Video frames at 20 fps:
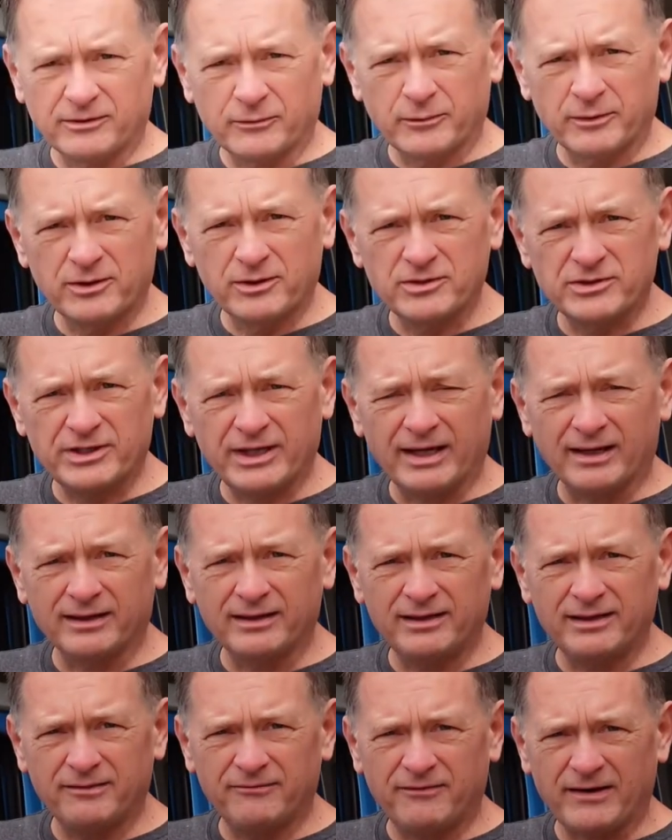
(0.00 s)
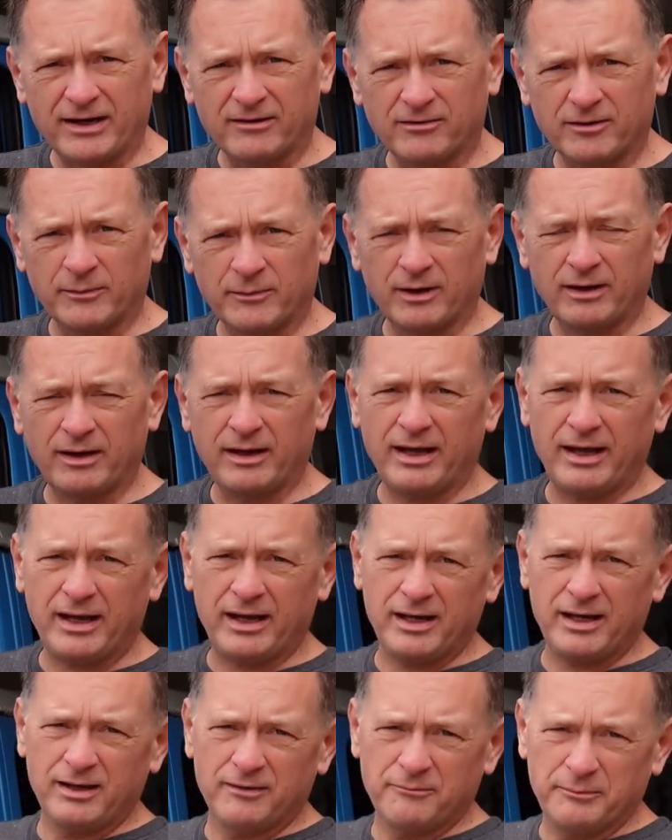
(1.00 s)
we're using LED Factory Mart
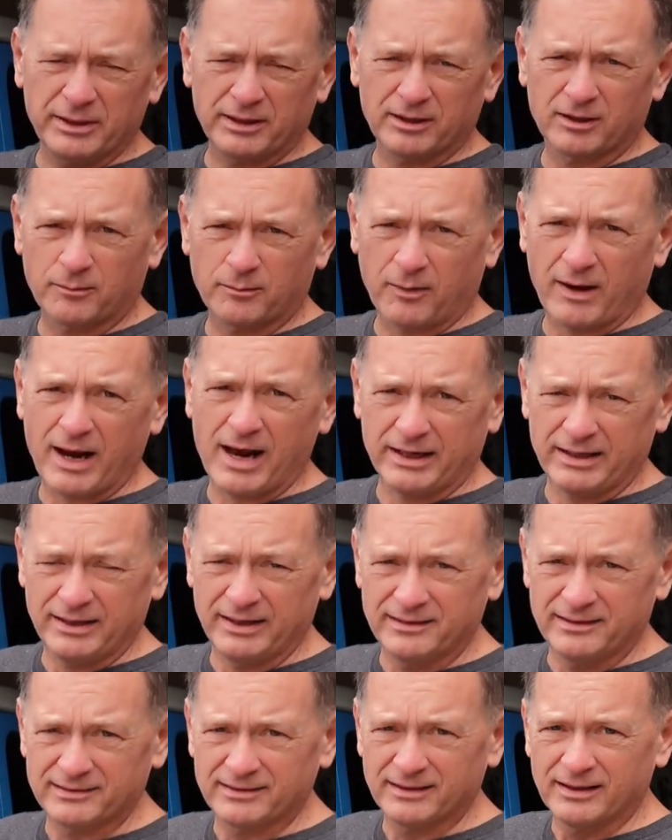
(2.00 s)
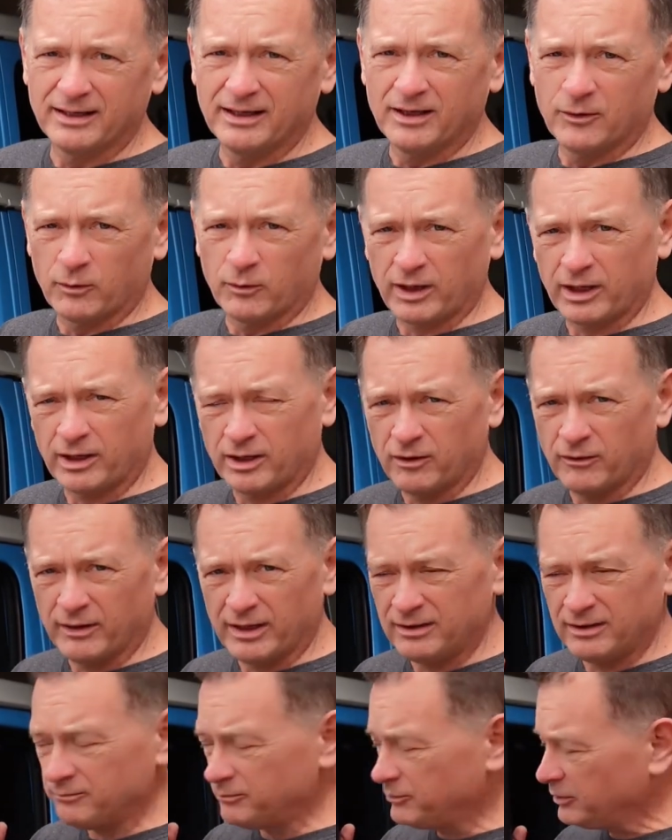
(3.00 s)
A-pillar brackets. We're going to go
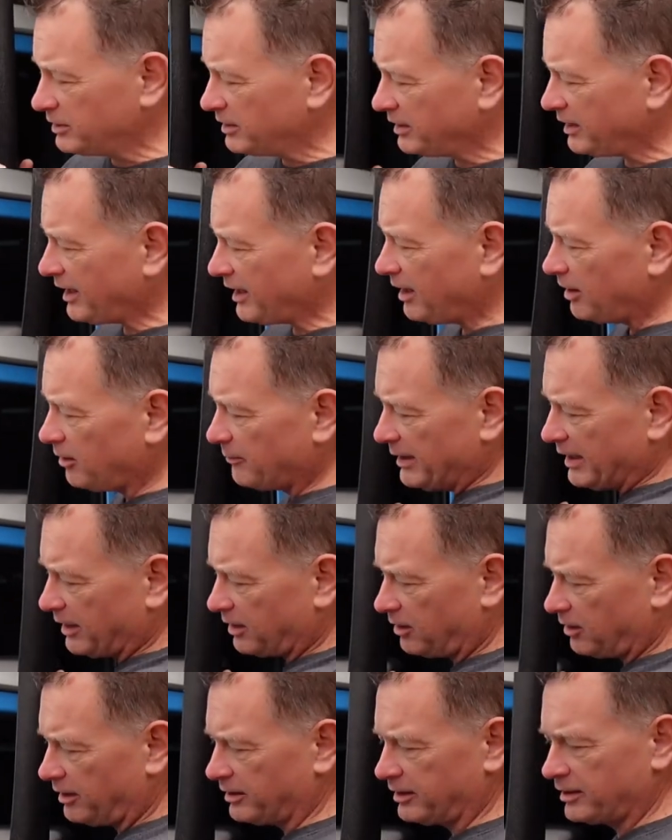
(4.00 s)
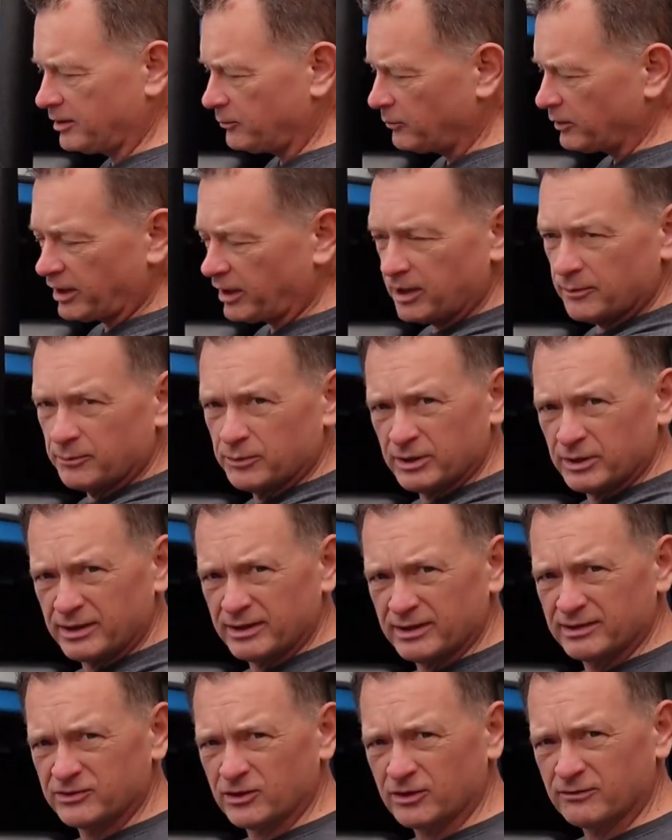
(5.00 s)
ahead and put the cowl back on, and then we're going to put
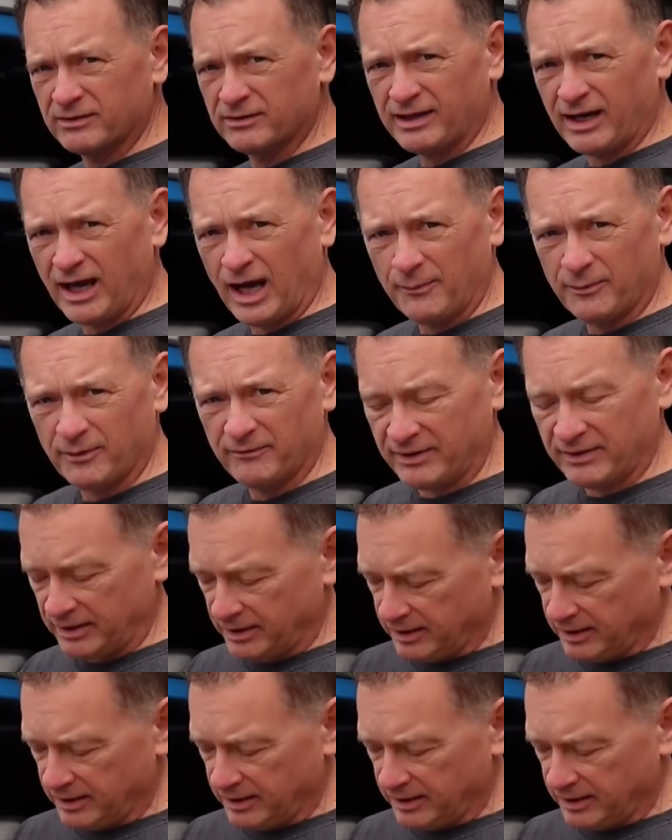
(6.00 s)
this over top of it.